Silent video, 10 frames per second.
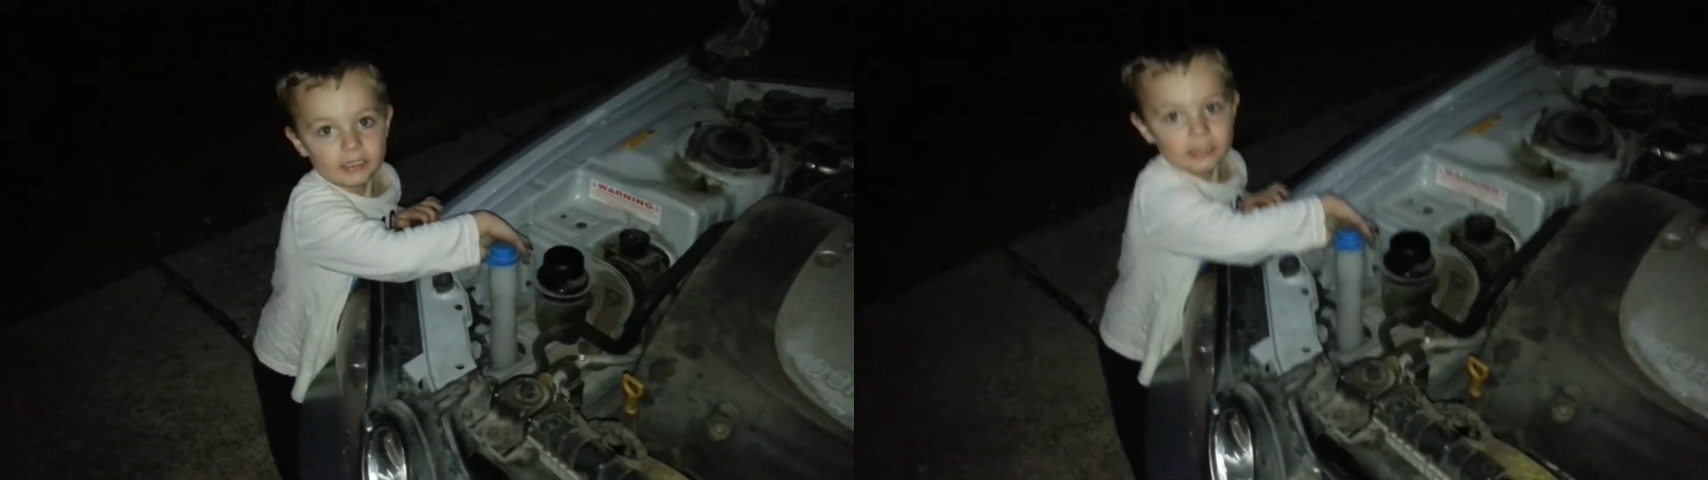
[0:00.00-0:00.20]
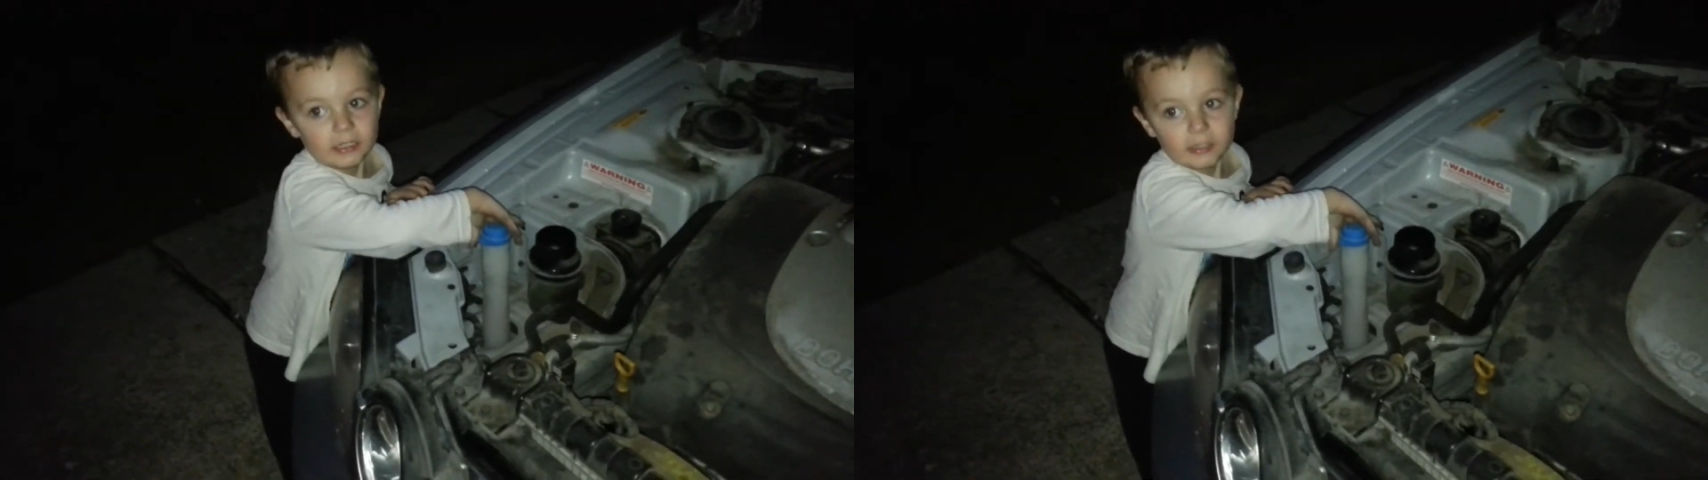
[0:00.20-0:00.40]

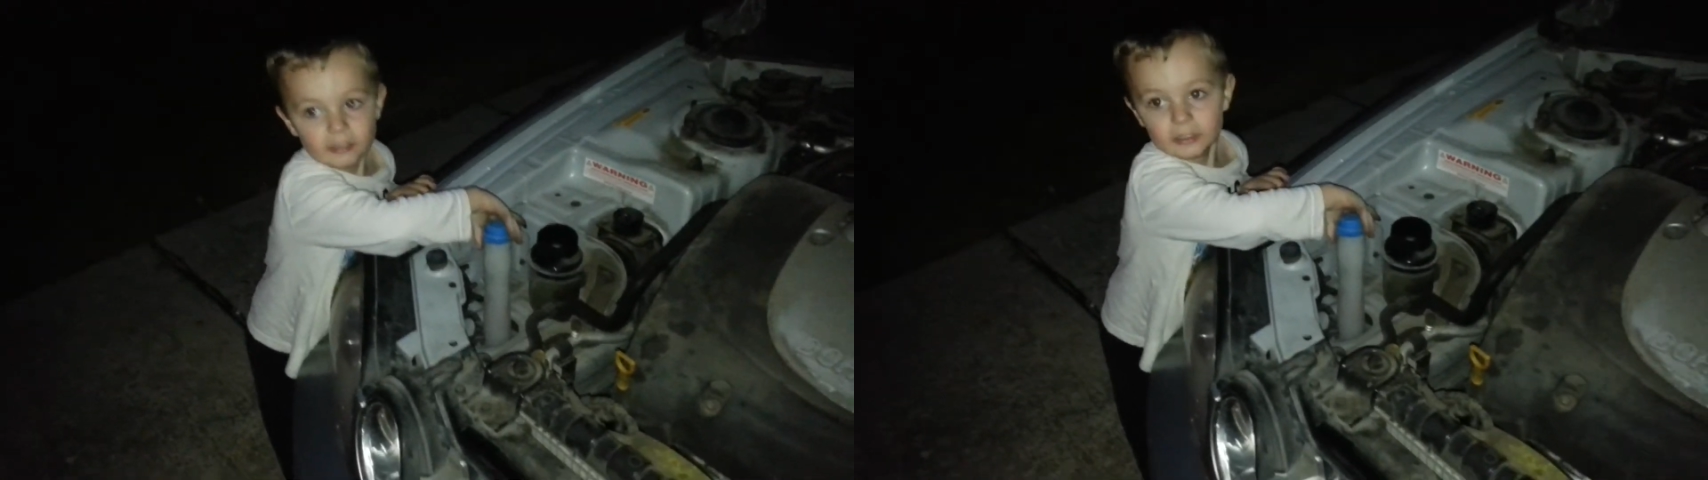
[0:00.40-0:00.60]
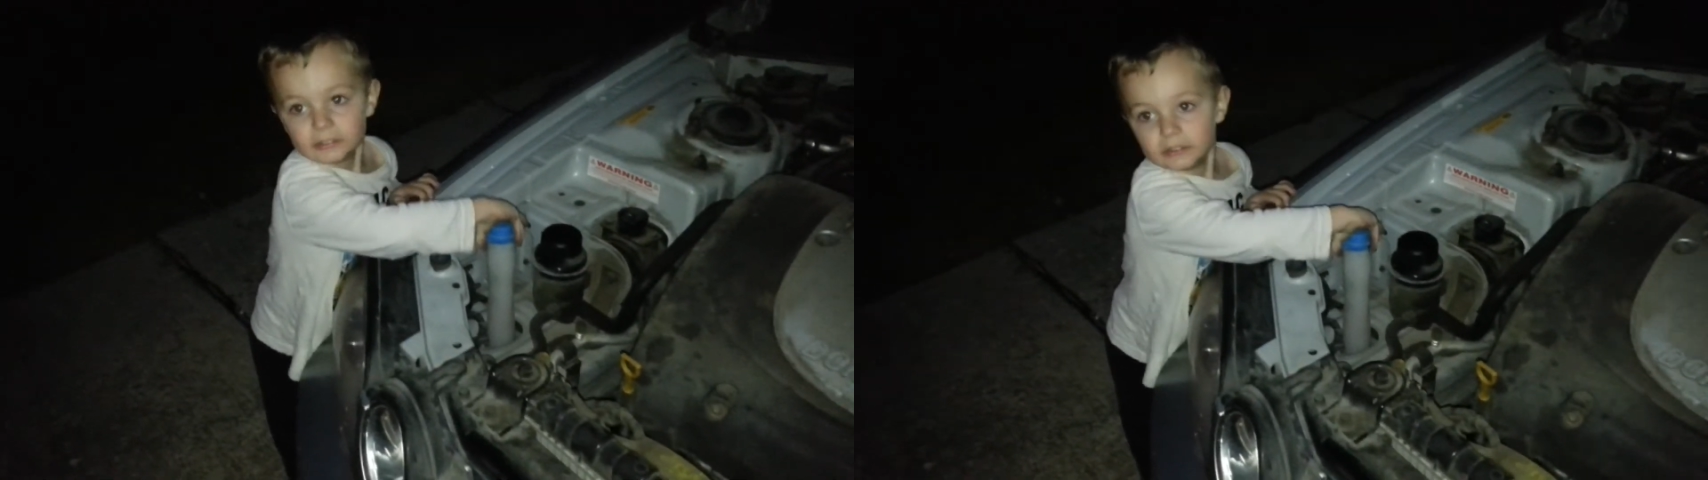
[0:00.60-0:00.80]
You want to
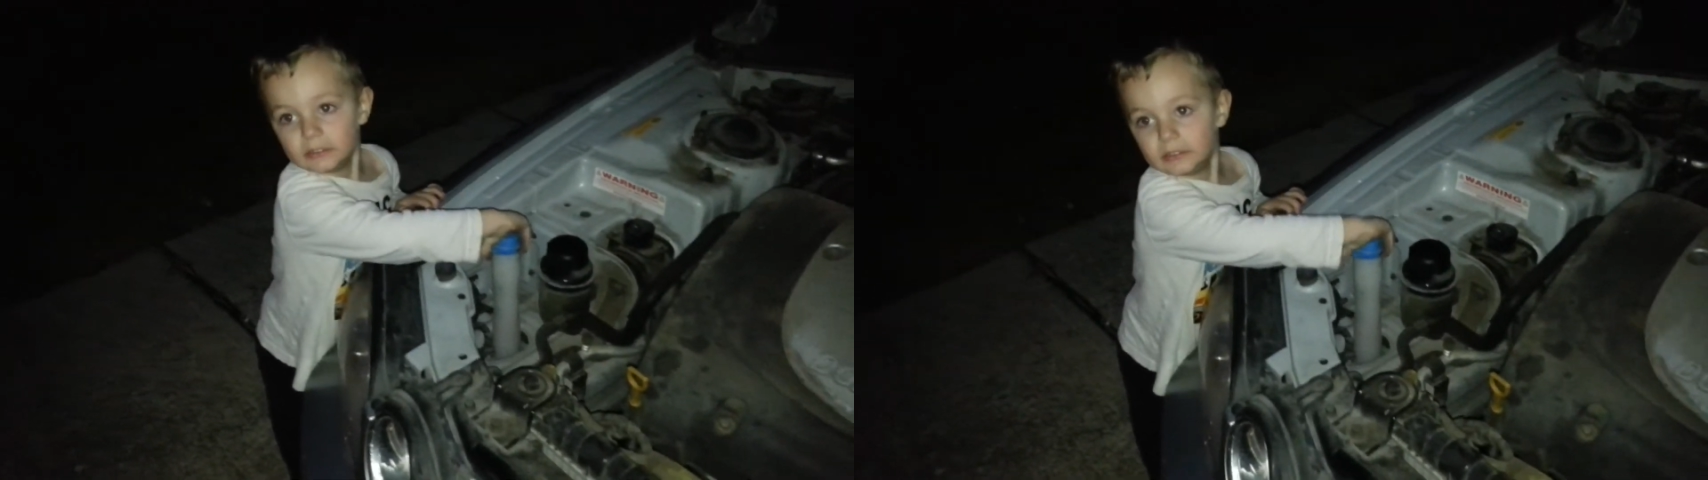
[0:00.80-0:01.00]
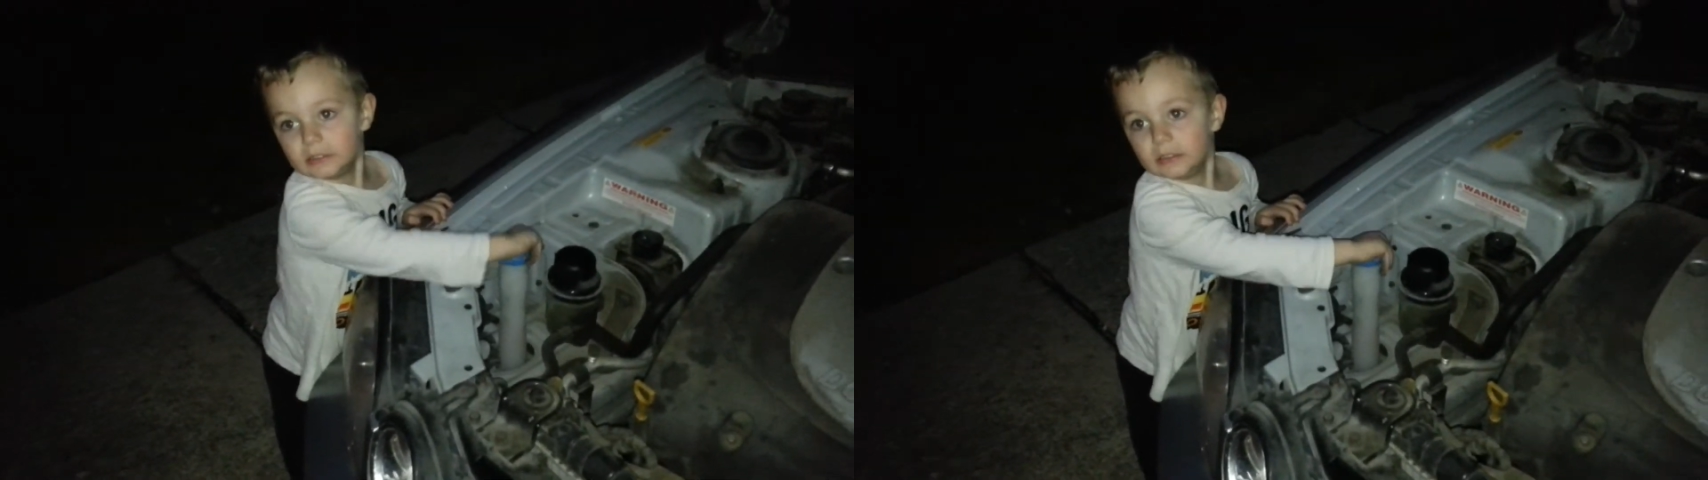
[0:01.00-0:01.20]
fix it?
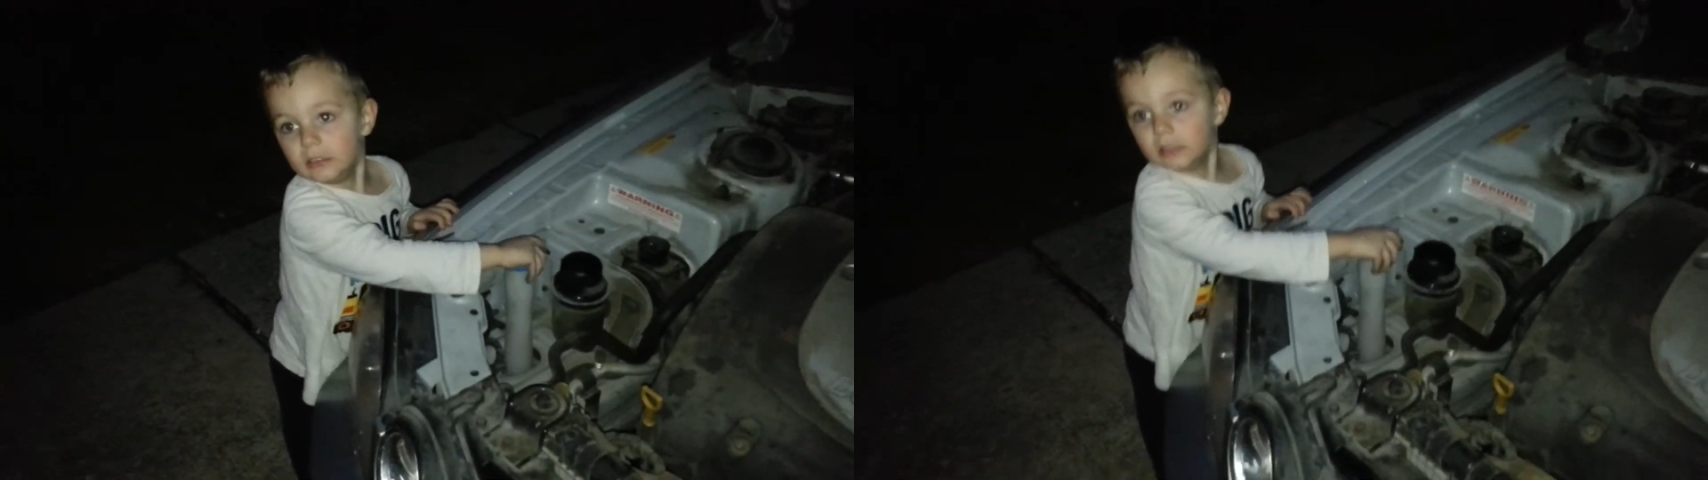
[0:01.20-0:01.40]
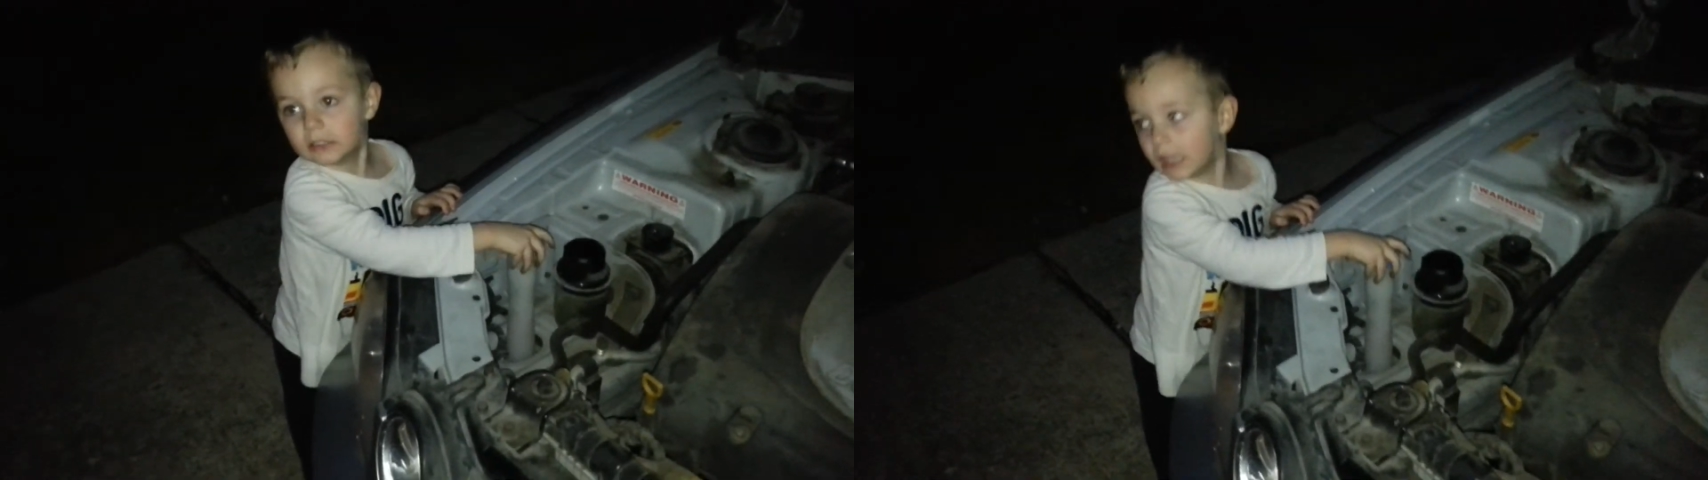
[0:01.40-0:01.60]
Okay.
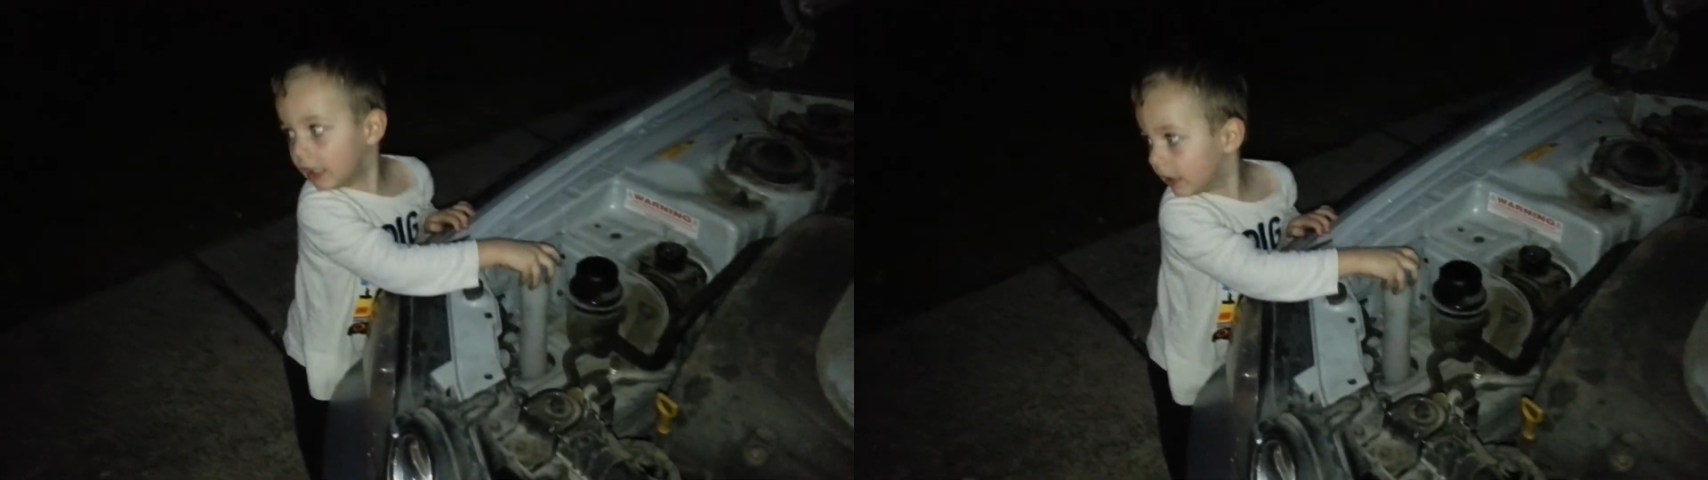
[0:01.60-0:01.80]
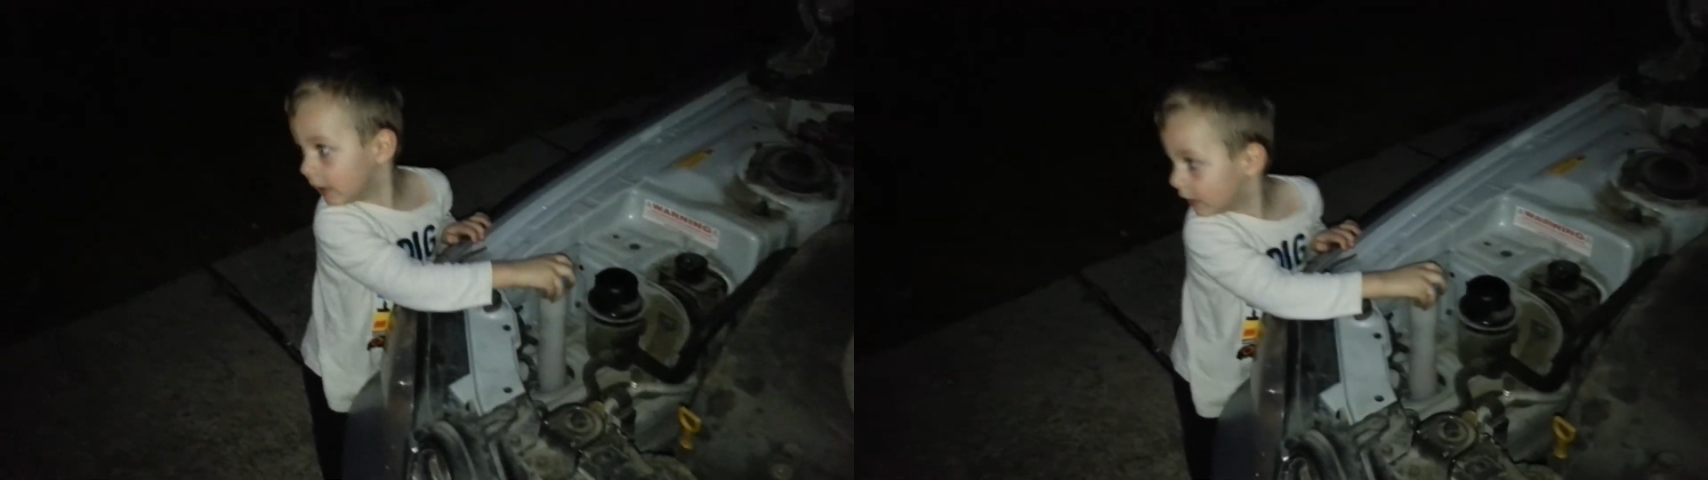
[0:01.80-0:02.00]
Okay,
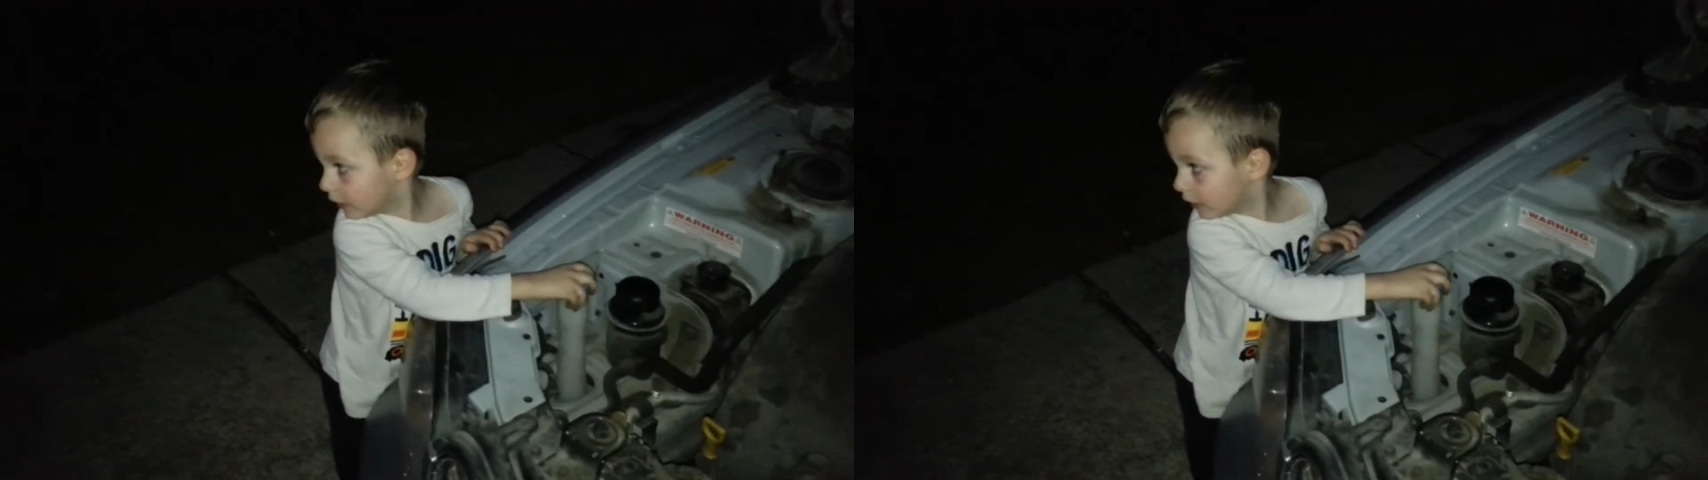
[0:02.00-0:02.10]
let's go get our